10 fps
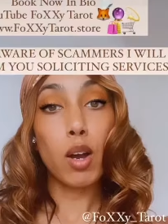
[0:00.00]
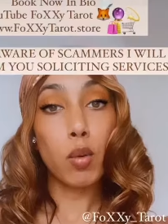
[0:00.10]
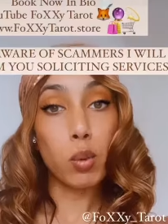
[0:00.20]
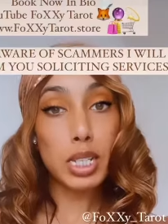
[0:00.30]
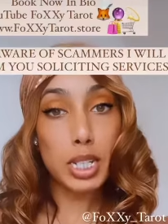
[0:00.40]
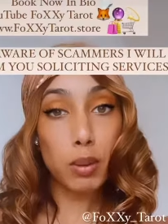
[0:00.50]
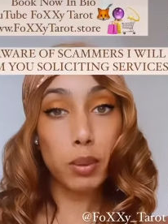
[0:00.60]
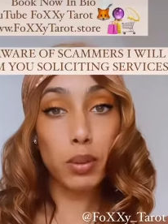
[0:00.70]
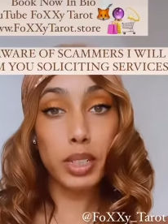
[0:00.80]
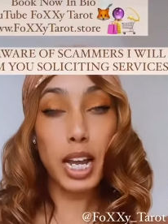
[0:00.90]
What's
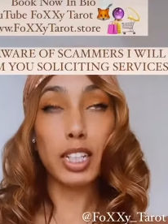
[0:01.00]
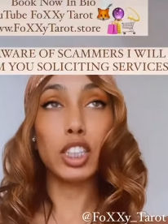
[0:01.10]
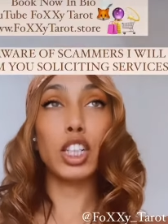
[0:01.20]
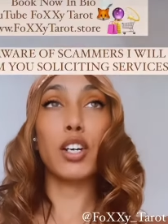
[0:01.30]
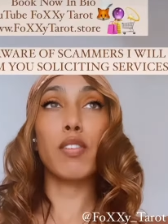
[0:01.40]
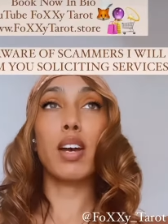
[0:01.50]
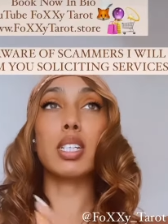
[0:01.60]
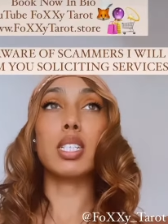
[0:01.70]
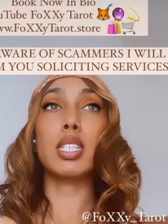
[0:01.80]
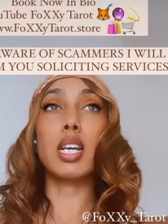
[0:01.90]
going on, y'all? It's your girl
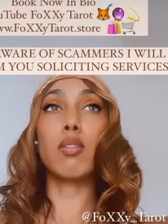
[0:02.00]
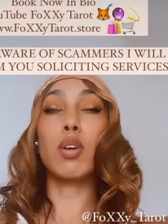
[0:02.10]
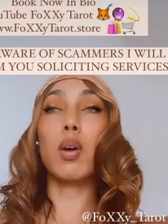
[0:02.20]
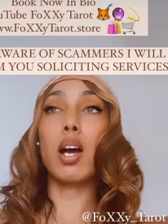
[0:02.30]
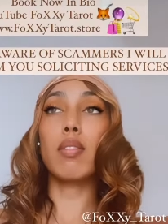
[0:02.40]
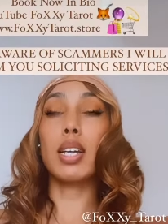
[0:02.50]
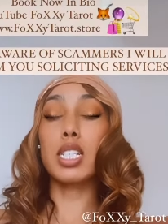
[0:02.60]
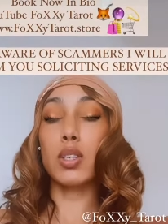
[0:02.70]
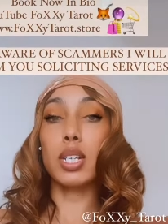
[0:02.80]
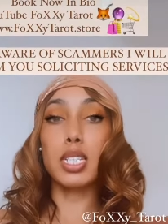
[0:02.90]
Foxxy Tarot. All
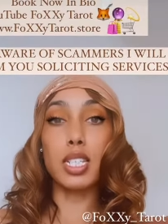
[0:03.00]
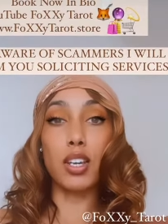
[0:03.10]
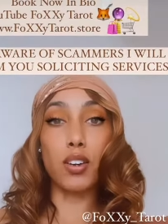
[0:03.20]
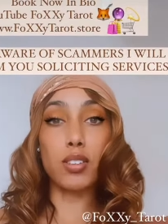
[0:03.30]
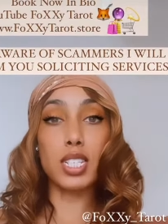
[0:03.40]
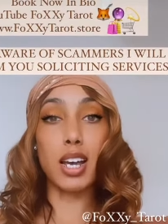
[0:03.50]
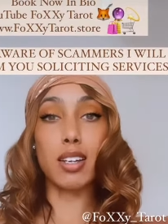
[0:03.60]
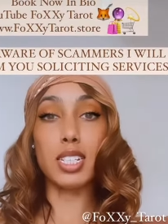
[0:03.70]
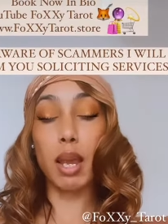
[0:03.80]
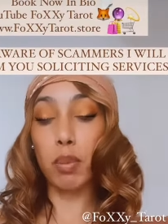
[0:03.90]
right, so let's see. Earth
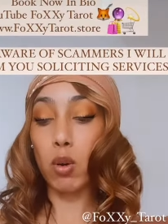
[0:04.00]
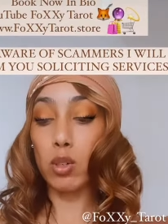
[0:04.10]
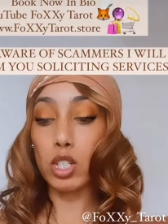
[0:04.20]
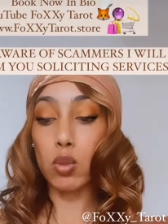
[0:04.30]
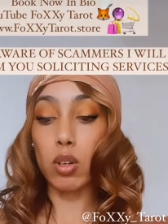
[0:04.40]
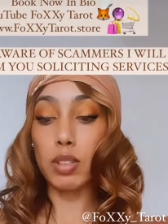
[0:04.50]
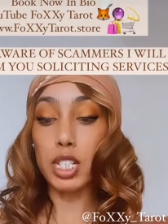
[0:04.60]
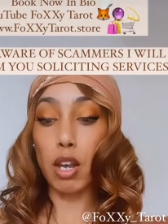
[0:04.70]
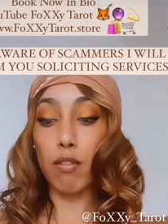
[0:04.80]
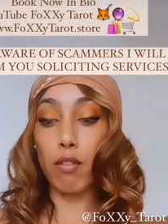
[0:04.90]
signs, Capricorn,
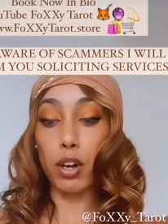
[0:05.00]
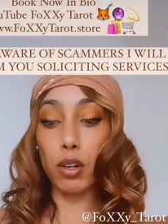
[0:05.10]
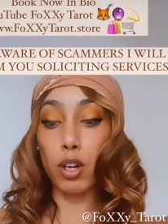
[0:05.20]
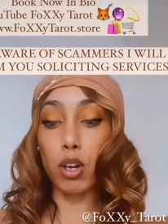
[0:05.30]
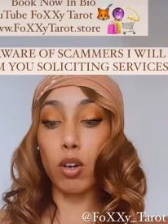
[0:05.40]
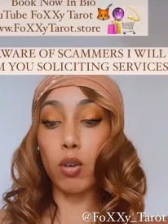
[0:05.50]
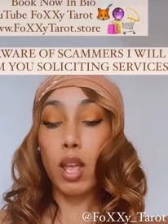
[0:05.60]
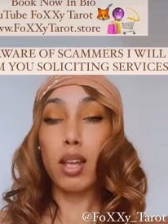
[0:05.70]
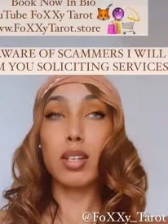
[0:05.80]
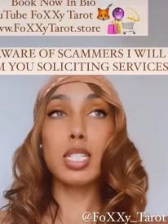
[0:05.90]
Taurus, Virgo.
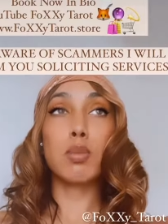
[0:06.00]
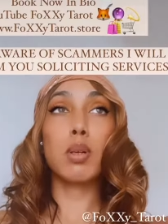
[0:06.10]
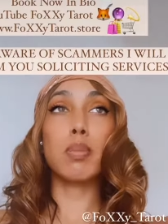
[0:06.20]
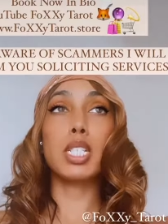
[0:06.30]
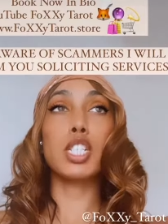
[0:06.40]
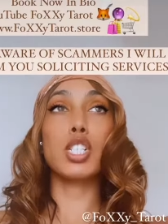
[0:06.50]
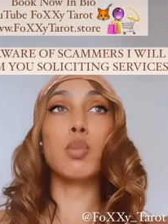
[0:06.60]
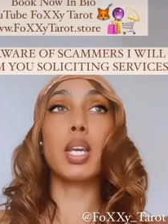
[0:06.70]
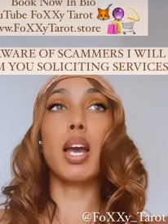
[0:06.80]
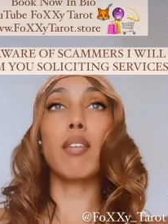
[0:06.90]
Let's see what
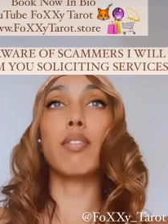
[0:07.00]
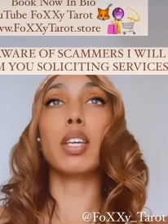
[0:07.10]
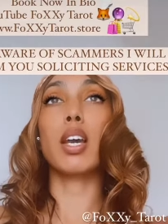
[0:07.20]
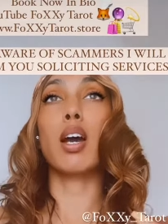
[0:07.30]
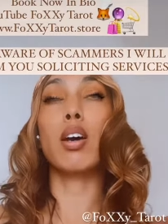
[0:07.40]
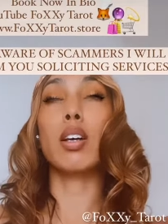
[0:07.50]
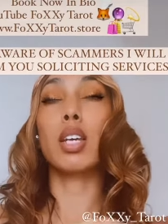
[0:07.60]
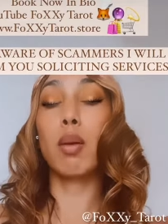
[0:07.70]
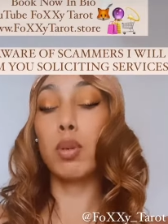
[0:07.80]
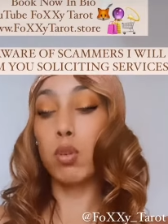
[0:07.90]
messages we have for y'all.
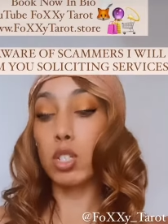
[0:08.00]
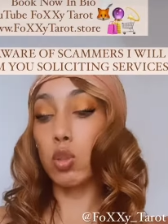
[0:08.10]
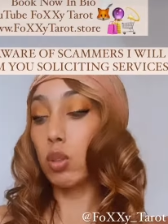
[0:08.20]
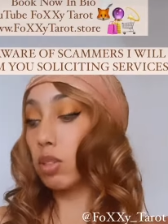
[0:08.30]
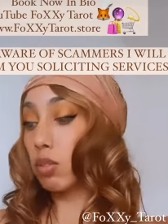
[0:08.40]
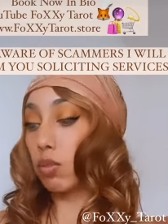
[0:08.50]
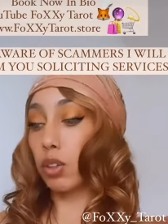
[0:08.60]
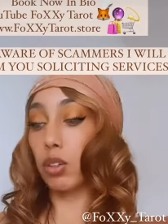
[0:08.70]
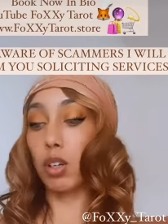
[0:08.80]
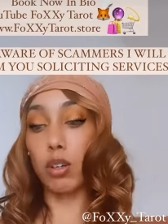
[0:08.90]
Capricorn, Taurus,
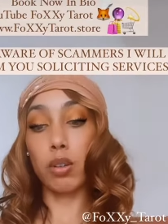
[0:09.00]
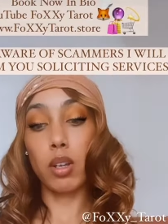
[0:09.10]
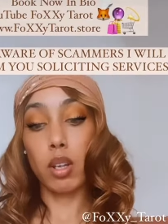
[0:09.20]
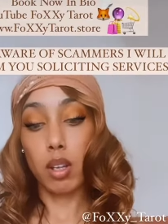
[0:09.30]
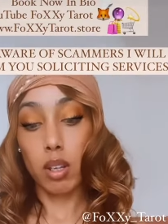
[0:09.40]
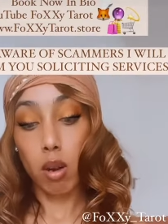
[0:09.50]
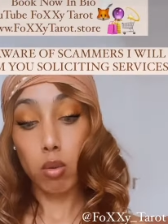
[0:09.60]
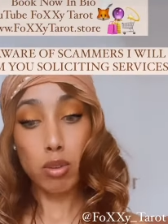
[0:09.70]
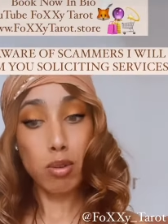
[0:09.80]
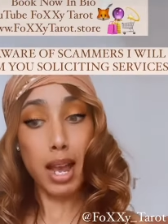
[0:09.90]
Virgo.
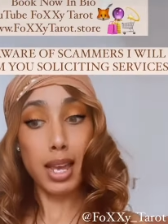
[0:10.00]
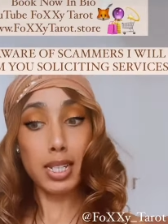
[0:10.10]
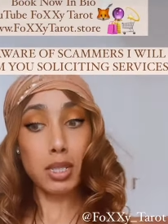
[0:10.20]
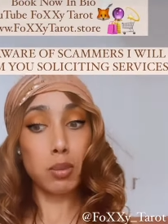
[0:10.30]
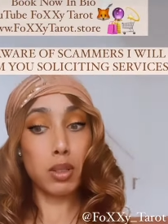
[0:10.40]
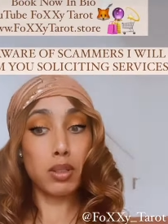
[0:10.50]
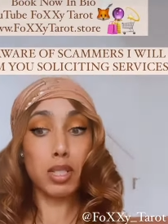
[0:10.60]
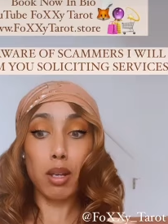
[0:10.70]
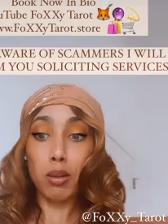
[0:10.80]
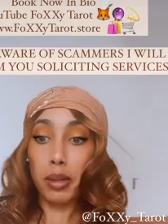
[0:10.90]
Oh, you got Ace of
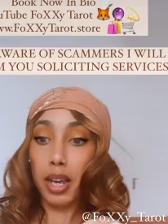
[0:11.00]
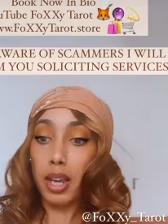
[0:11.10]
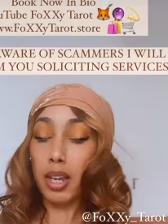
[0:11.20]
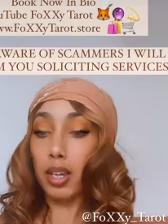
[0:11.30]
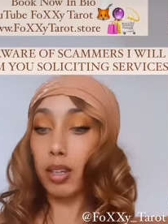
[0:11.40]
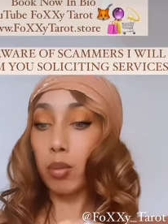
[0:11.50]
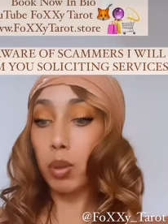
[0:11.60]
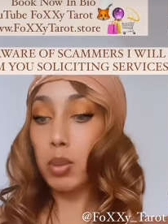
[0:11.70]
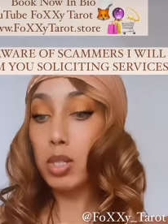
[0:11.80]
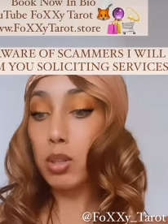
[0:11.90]
Wands. Okay.
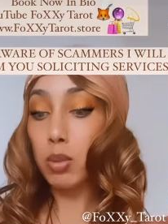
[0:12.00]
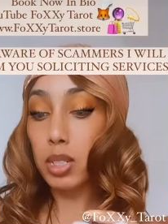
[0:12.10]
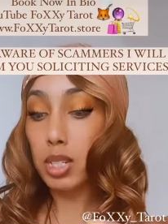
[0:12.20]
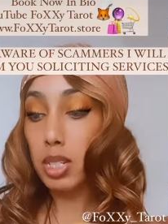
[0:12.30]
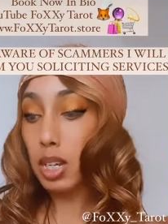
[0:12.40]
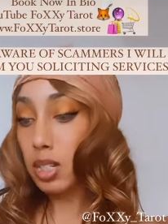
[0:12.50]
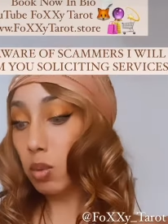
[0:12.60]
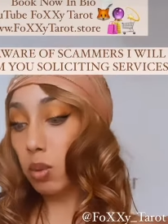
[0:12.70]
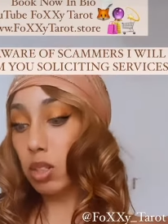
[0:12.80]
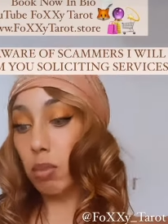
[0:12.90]
What we what's this Ace
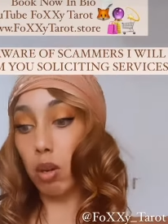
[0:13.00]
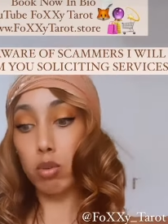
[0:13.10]
of Wands about?